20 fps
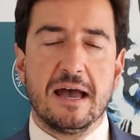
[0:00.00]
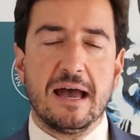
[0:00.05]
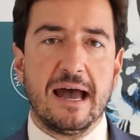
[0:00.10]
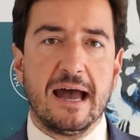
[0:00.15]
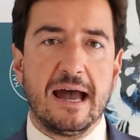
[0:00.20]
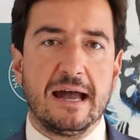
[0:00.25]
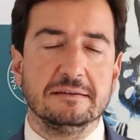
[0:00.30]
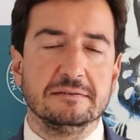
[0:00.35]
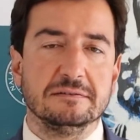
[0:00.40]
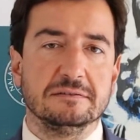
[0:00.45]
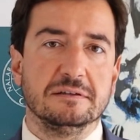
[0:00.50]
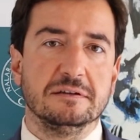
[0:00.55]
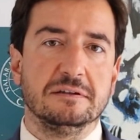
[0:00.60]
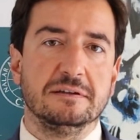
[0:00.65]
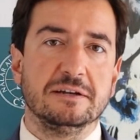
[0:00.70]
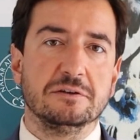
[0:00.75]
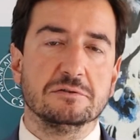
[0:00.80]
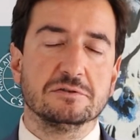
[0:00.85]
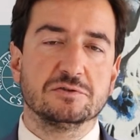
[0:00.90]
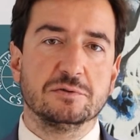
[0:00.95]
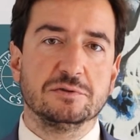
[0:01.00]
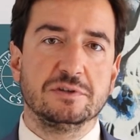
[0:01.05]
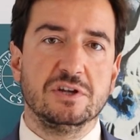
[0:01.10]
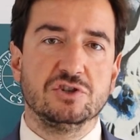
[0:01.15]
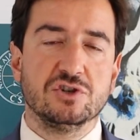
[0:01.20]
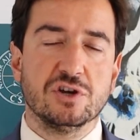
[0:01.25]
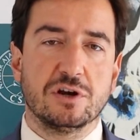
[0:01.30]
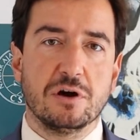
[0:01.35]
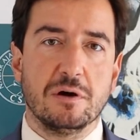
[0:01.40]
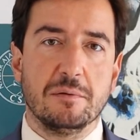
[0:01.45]
and the NATO
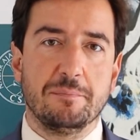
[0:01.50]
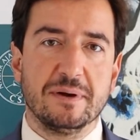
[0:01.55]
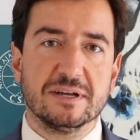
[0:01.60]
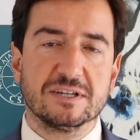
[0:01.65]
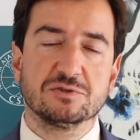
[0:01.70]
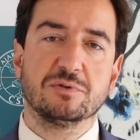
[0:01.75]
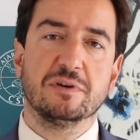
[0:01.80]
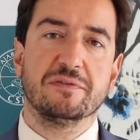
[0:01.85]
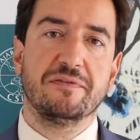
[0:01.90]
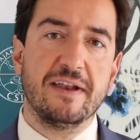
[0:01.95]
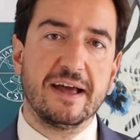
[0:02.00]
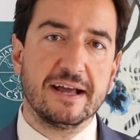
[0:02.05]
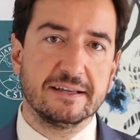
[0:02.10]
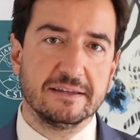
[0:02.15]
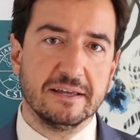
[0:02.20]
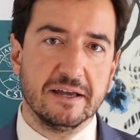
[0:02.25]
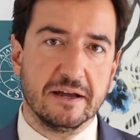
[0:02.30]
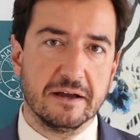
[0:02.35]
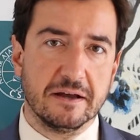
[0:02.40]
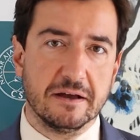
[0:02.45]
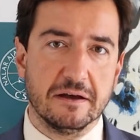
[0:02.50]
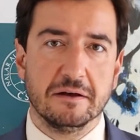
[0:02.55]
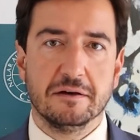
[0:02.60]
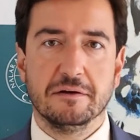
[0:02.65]
strategic compass reflecting